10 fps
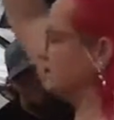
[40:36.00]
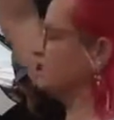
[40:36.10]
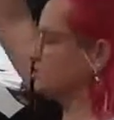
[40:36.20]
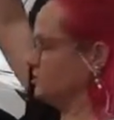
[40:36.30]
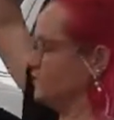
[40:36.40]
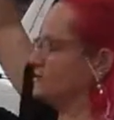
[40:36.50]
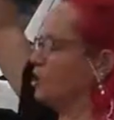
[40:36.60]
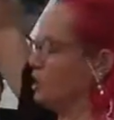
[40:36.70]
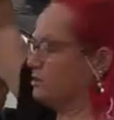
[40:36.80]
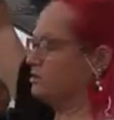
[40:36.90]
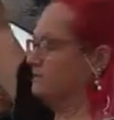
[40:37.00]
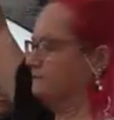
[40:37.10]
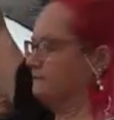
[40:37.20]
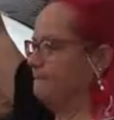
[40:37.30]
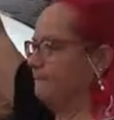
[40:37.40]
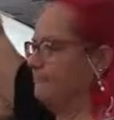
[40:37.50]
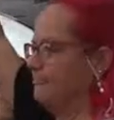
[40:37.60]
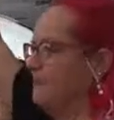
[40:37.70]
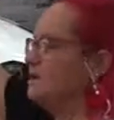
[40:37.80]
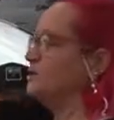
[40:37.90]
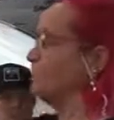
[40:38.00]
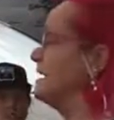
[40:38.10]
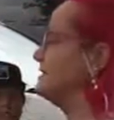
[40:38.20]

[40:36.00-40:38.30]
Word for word: the condition of his heart. The